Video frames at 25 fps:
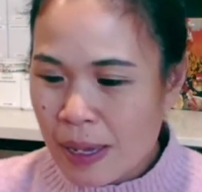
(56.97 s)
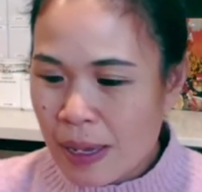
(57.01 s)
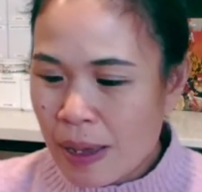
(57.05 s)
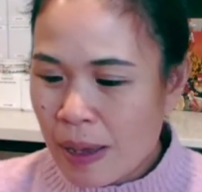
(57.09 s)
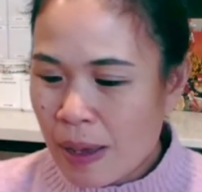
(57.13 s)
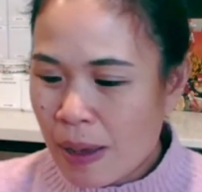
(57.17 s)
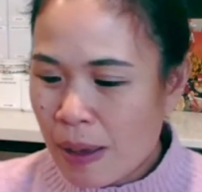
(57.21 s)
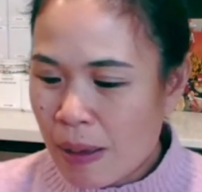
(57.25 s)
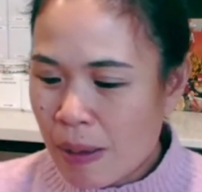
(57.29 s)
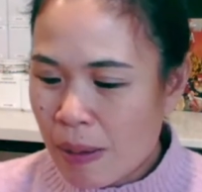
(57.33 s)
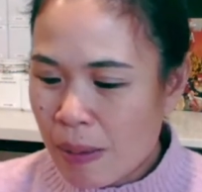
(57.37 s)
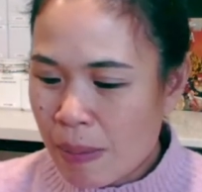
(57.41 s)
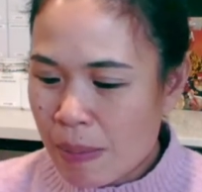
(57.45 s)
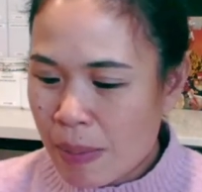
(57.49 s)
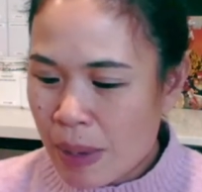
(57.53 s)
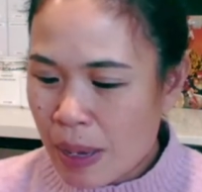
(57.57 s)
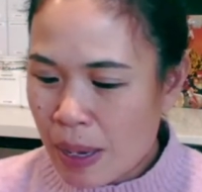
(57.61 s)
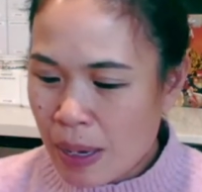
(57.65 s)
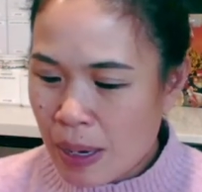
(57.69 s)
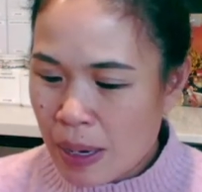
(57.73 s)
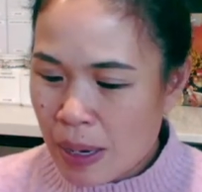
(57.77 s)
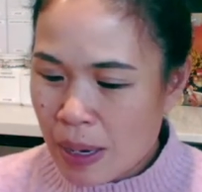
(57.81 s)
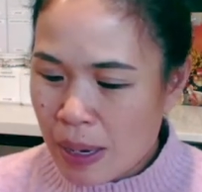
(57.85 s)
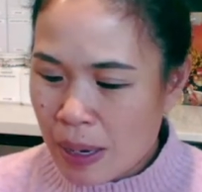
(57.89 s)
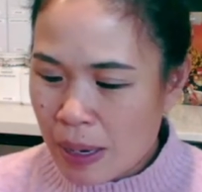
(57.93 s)

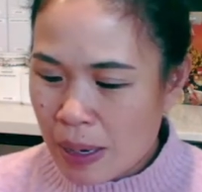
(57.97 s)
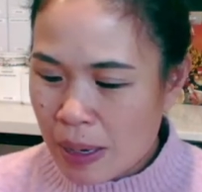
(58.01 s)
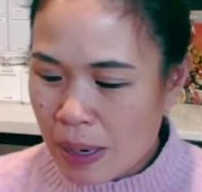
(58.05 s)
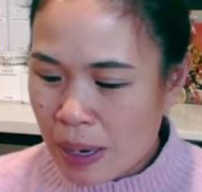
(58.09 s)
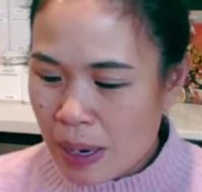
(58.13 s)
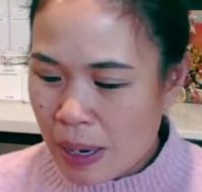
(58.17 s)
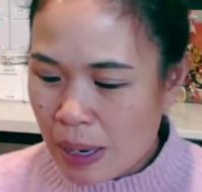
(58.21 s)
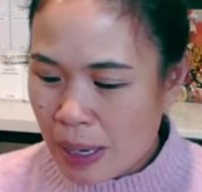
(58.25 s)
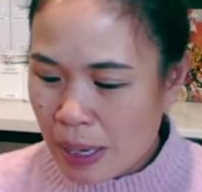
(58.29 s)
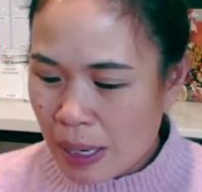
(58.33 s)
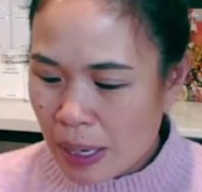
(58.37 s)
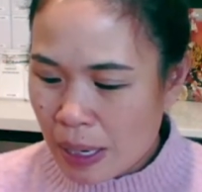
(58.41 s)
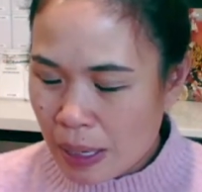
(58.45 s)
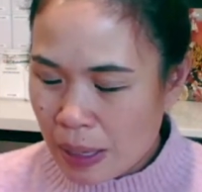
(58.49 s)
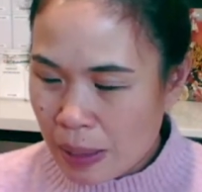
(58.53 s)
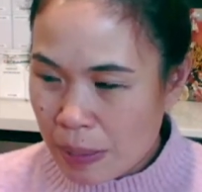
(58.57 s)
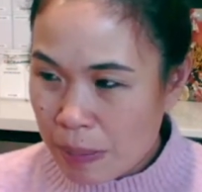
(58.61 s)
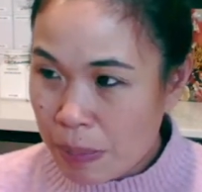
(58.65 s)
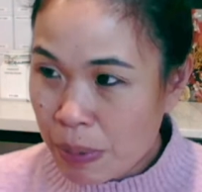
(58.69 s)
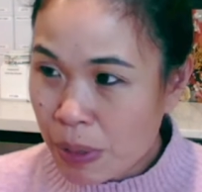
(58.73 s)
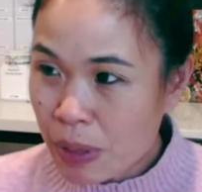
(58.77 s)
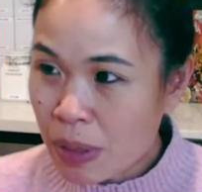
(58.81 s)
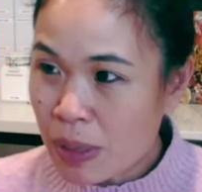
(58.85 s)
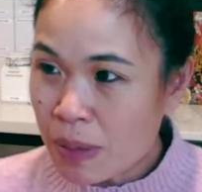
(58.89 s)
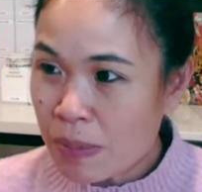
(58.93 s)
and I
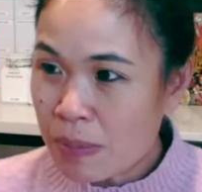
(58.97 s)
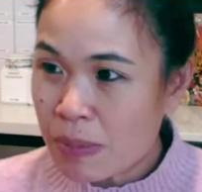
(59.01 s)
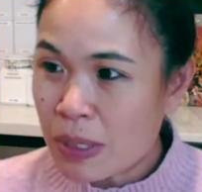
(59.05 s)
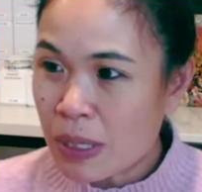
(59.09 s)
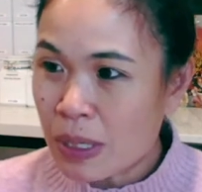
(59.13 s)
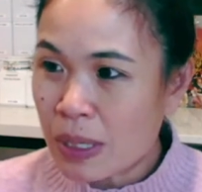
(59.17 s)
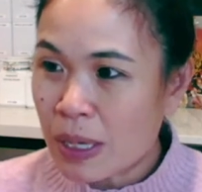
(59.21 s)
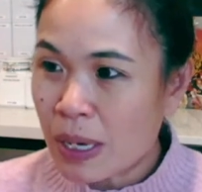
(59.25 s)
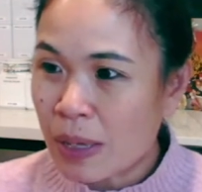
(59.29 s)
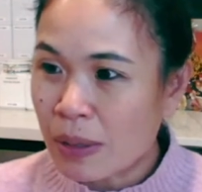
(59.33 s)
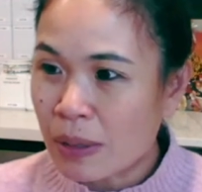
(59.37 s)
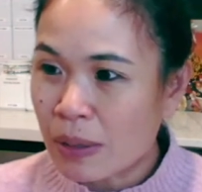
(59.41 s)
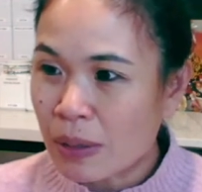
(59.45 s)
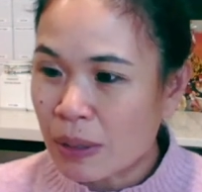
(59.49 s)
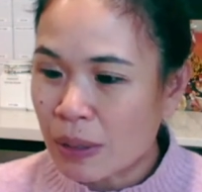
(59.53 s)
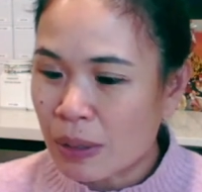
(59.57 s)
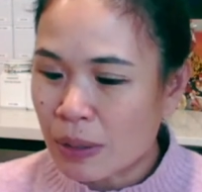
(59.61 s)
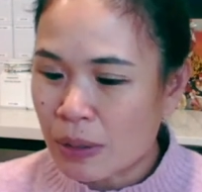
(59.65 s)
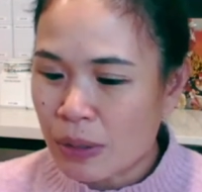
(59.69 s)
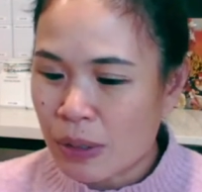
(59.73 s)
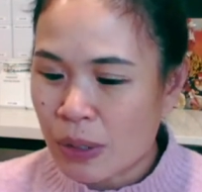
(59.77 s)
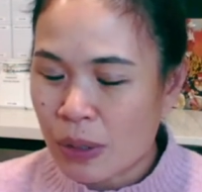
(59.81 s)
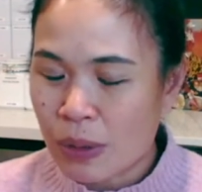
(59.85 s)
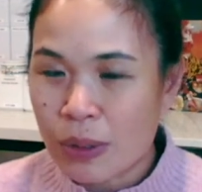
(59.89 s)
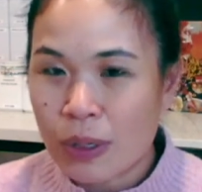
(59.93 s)
put them together
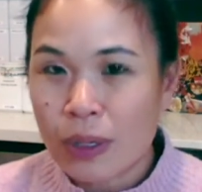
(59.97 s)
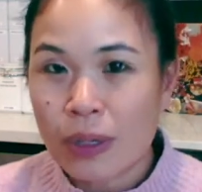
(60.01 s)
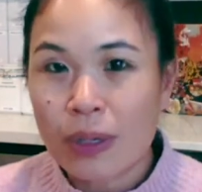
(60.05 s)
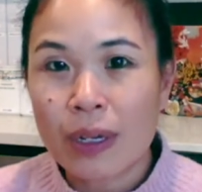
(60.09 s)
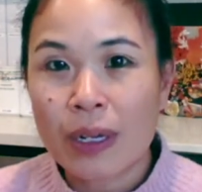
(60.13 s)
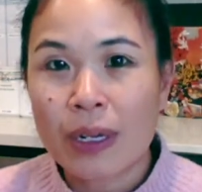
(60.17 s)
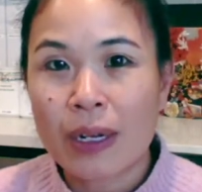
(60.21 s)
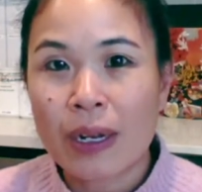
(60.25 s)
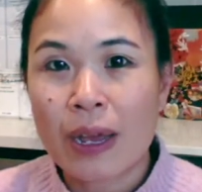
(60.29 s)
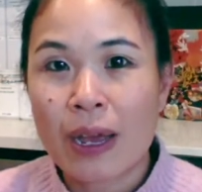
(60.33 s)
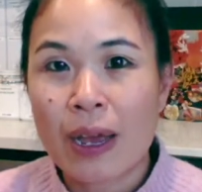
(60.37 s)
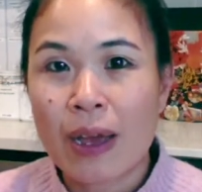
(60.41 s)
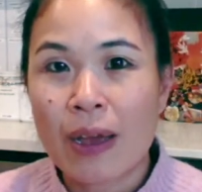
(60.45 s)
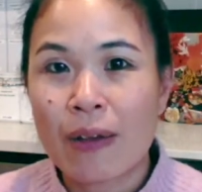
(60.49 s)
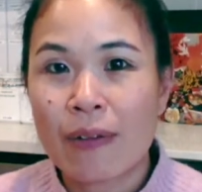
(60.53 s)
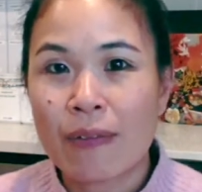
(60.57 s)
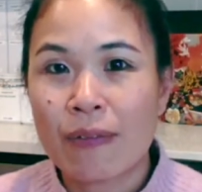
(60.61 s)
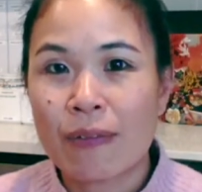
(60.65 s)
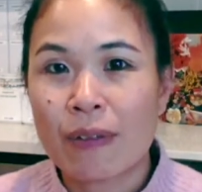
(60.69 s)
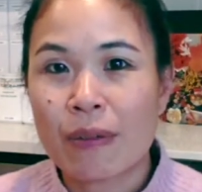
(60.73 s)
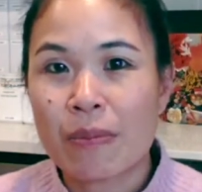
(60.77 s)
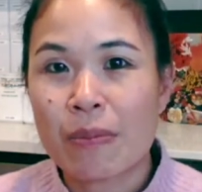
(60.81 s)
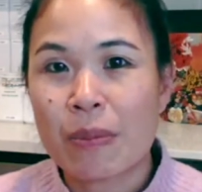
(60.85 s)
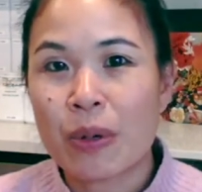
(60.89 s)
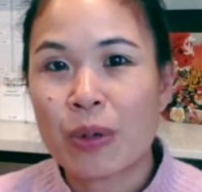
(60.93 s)
so you can have
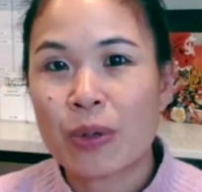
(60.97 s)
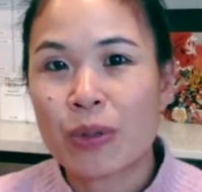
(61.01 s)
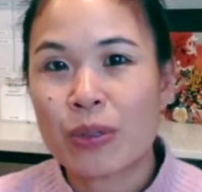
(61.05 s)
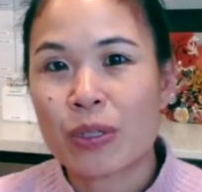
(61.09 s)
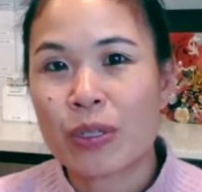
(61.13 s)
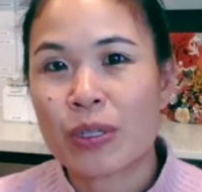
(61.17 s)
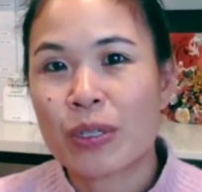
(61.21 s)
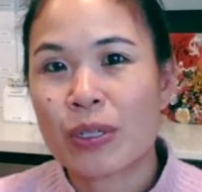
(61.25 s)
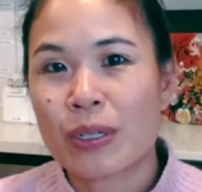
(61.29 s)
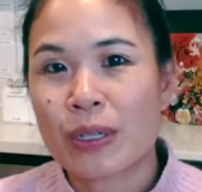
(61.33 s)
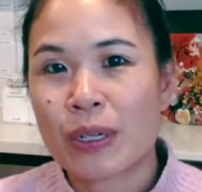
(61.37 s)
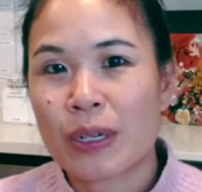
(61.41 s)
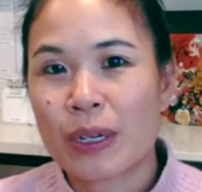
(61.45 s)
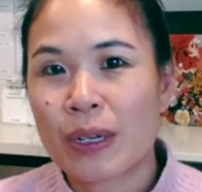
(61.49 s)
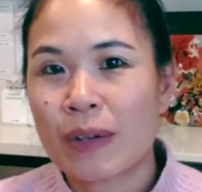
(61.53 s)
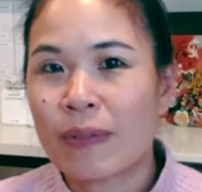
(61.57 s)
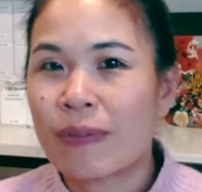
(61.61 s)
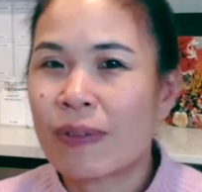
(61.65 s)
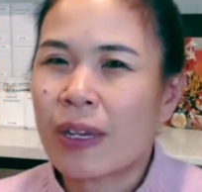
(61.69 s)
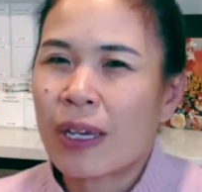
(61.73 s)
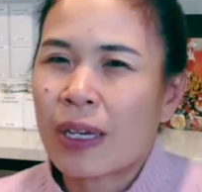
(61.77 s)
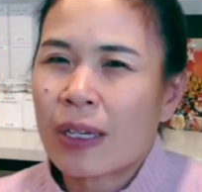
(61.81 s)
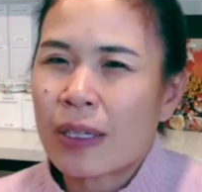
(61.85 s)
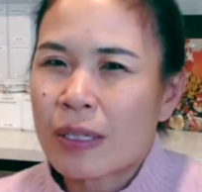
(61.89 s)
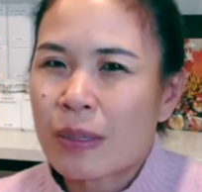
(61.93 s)
the most kind
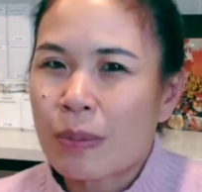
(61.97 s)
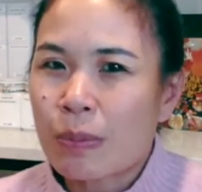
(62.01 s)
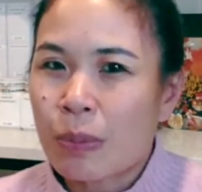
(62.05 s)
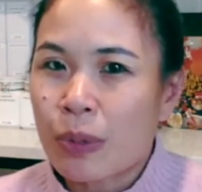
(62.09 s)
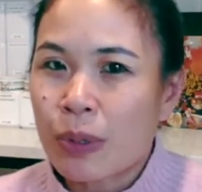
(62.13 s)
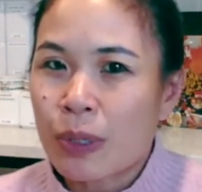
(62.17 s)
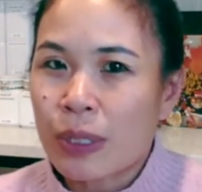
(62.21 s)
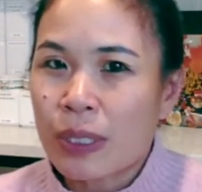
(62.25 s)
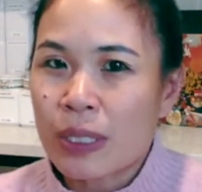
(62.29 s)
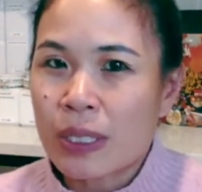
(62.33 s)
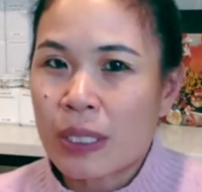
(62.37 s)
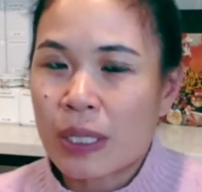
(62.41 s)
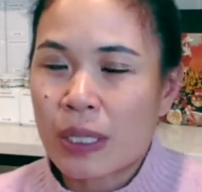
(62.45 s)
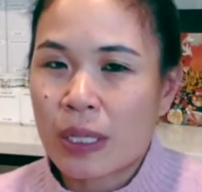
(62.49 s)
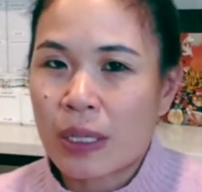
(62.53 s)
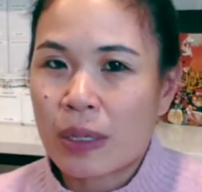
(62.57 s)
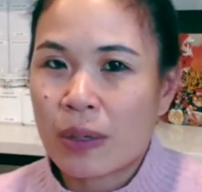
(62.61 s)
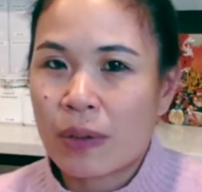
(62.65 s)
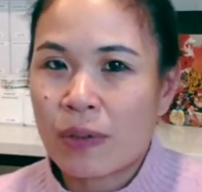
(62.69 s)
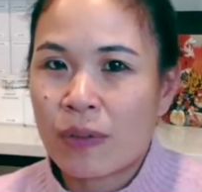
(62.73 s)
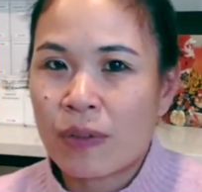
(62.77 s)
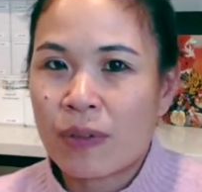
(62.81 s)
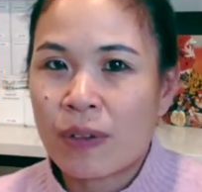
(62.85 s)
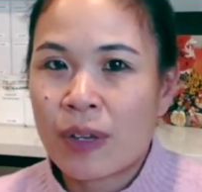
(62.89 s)
of explorative